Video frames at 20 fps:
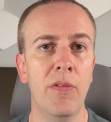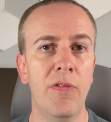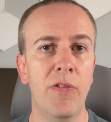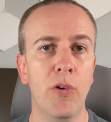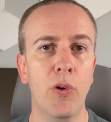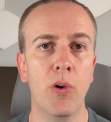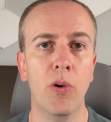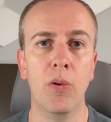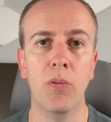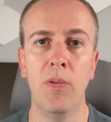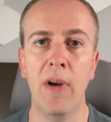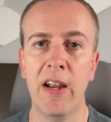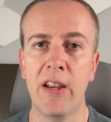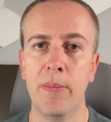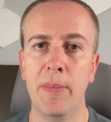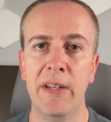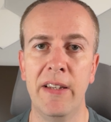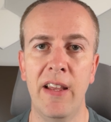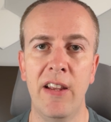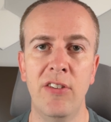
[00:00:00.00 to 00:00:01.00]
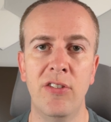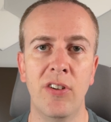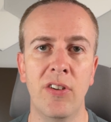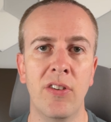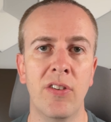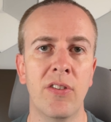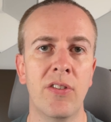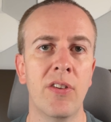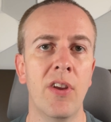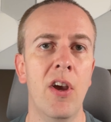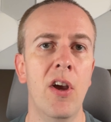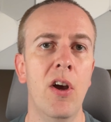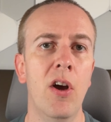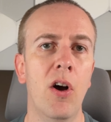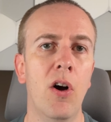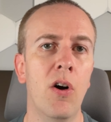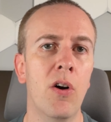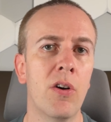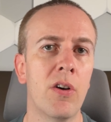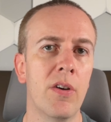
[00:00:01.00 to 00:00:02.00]
for recommendations
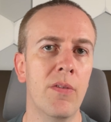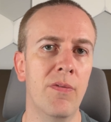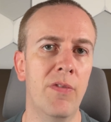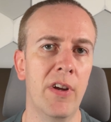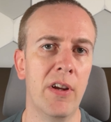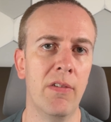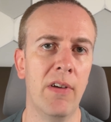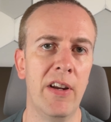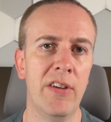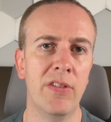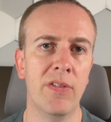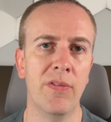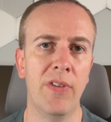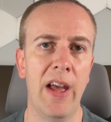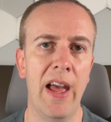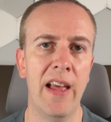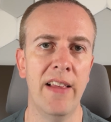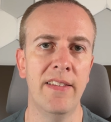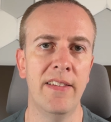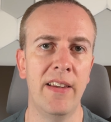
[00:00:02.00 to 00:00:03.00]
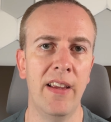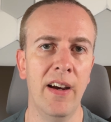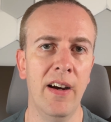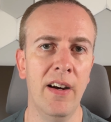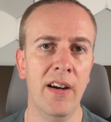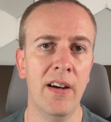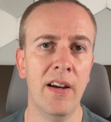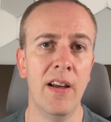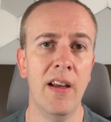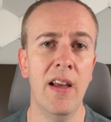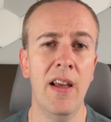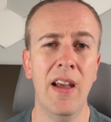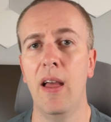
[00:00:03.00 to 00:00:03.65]
on configuration for SDR,